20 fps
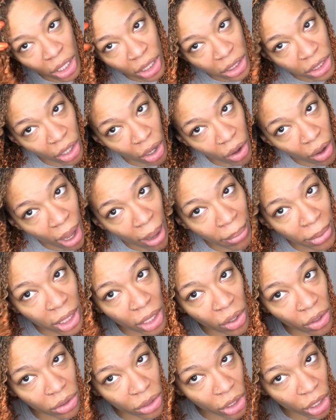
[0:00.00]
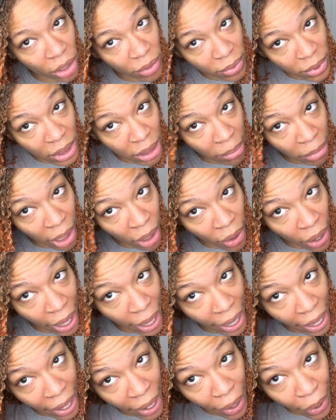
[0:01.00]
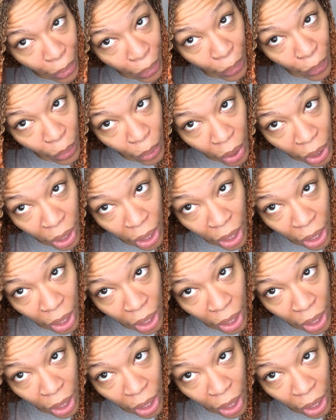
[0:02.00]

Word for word: So I'm a little nervous about how